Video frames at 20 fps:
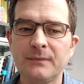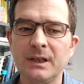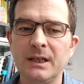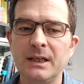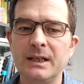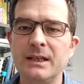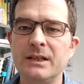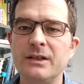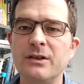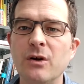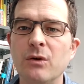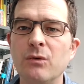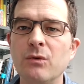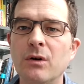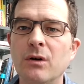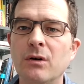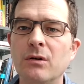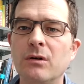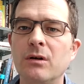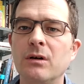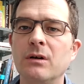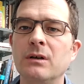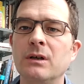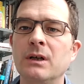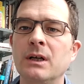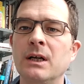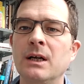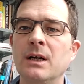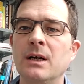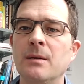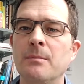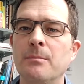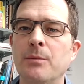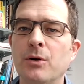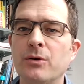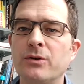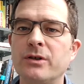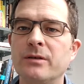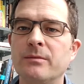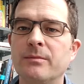it is no longer
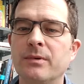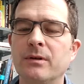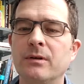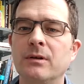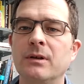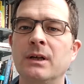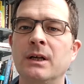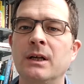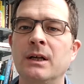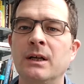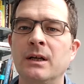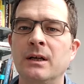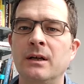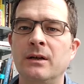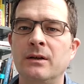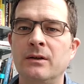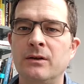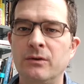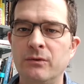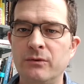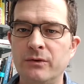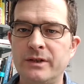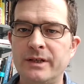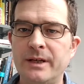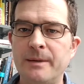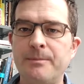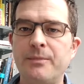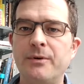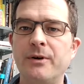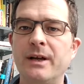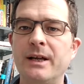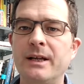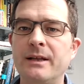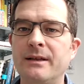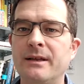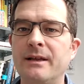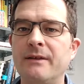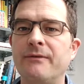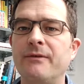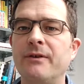possible to
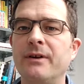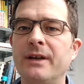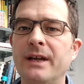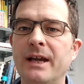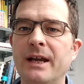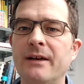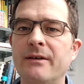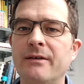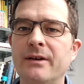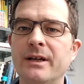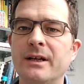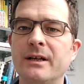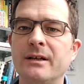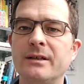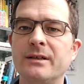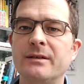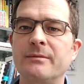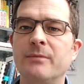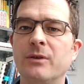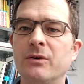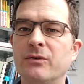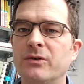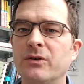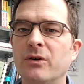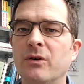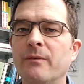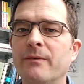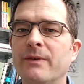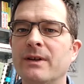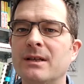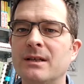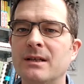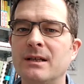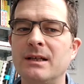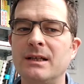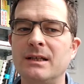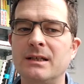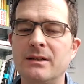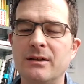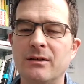separate different areas. Most
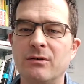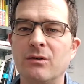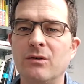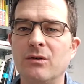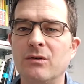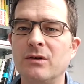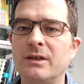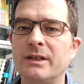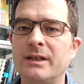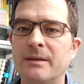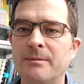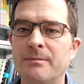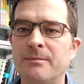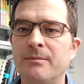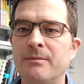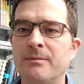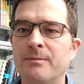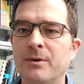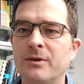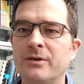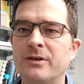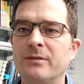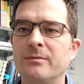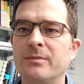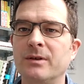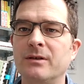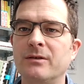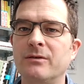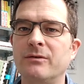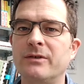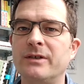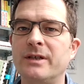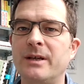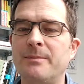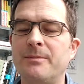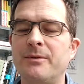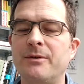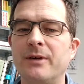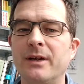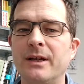obviously, it's no longer possible to
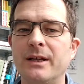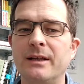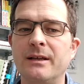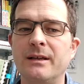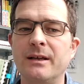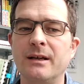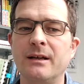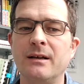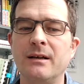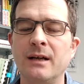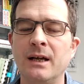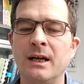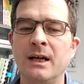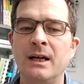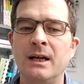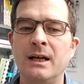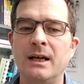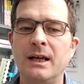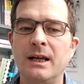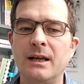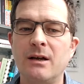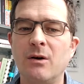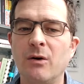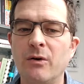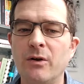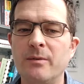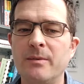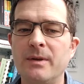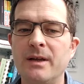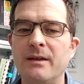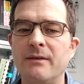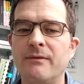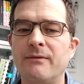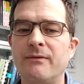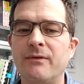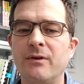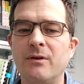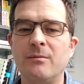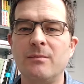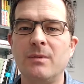separate the economy
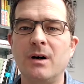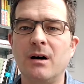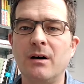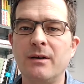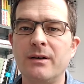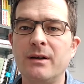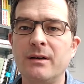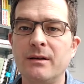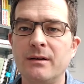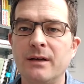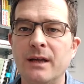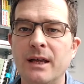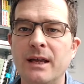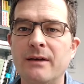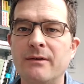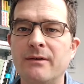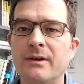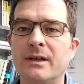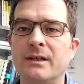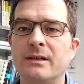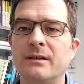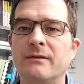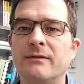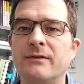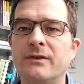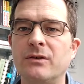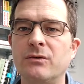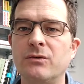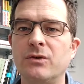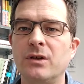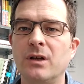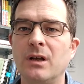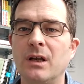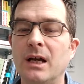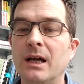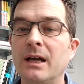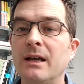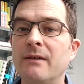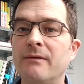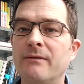from other areas of social
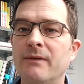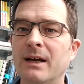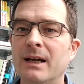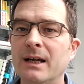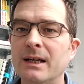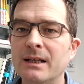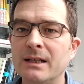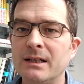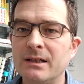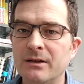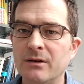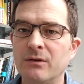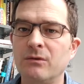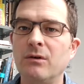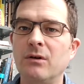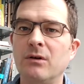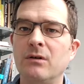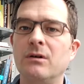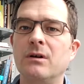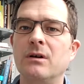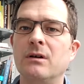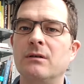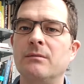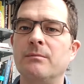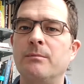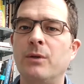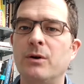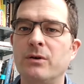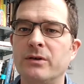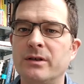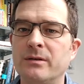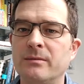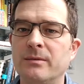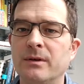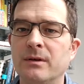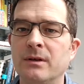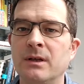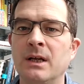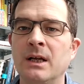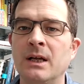life, and it's no longer
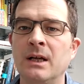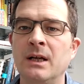possible